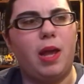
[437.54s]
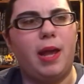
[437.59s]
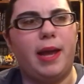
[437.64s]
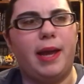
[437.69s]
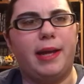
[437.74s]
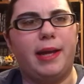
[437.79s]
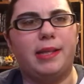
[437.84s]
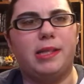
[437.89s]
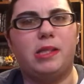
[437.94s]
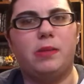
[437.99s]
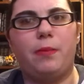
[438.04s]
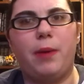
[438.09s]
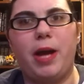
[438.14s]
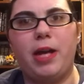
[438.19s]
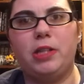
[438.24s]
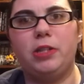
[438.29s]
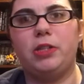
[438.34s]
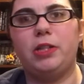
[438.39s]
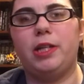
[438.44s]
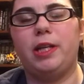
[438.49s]
And
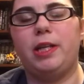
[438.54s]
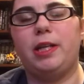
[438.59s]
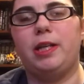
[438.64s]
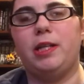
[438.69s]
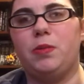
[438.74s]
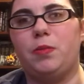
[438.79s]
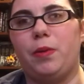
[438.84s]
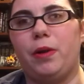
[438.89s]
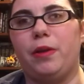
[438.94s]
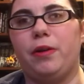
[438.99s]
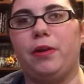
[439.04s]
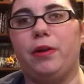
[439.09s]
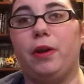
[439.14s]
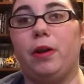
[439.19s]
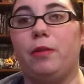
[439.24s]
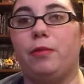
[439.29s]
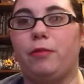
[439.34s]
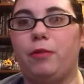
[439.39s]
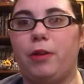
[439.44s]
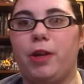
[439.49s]
Sebastian and his brother
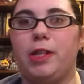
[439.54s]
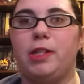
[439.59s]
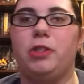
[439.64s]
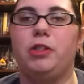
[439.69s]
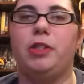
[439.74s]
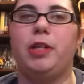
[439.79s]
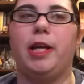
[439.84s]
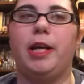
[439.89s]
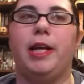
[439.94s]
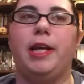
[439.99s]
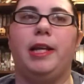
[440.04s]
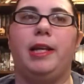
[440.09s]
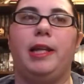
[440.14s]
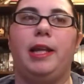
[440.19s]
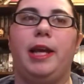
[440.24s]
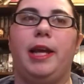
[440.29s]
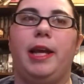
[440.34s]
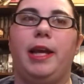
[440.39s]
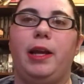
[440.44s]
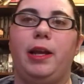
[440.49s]
are French, and
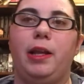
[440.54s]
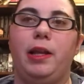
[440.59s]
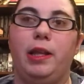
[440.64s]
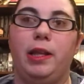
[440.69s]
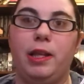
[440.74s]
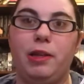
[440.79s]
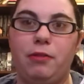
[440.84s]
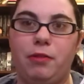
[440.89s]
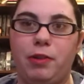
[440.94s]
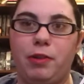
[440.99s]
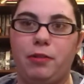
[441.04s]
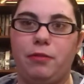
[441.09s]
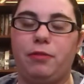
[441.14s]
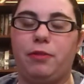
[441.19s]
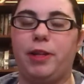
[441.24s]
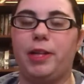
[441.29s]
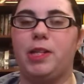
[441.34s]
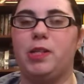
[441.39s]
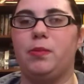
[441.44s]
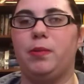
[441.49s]
they lived in
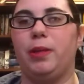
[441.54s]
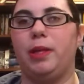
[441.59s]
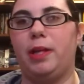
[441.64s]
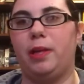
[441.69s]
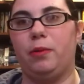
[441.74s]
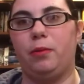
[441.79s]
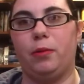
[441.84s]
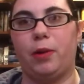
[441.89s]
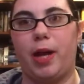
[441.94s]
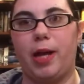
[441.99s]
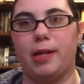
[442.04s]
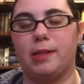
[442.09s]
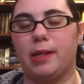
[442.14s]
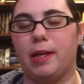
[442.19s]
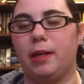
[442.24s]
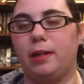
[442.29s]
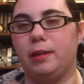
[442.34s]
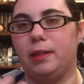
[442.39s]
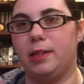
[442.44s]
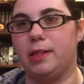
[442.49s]
France, but then were
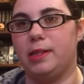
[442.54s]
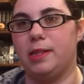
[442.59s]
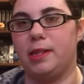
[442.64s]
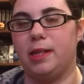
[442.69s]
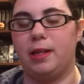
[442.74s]
exiled and